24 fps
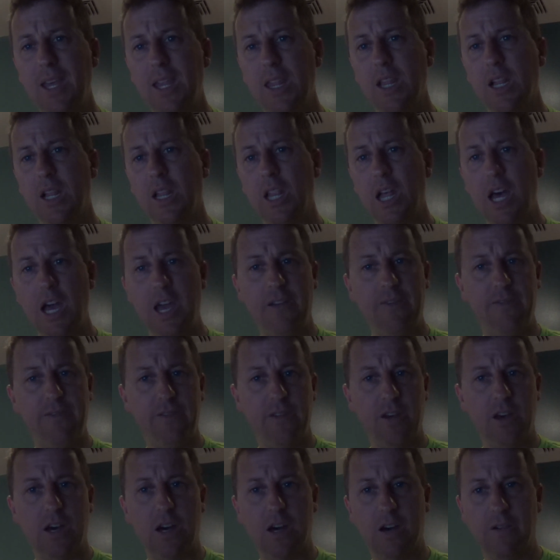The life
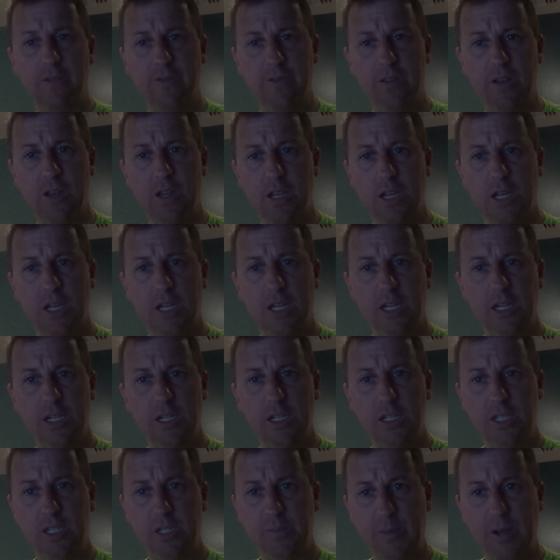of
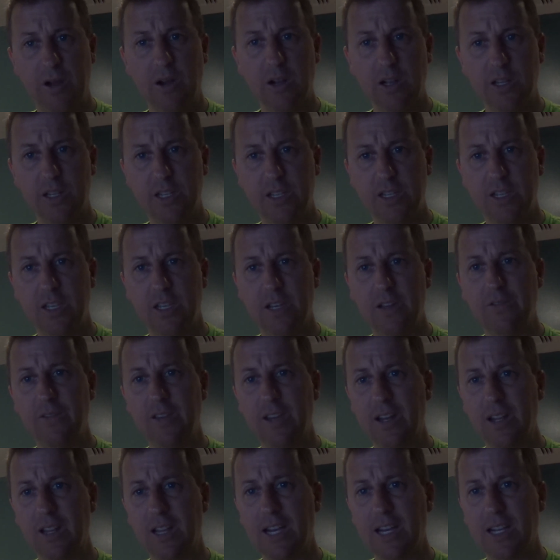spirit, of
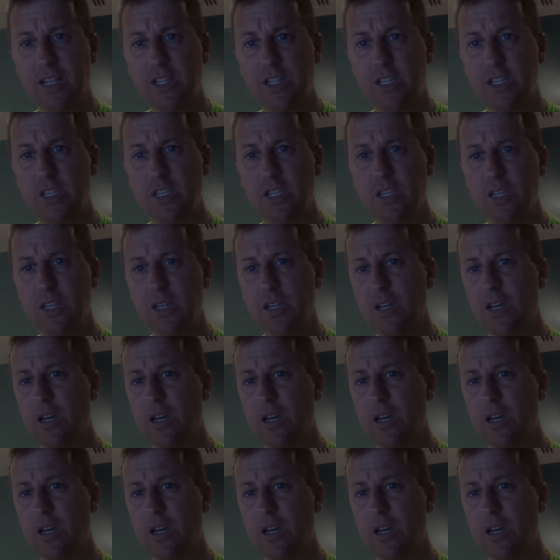intellect,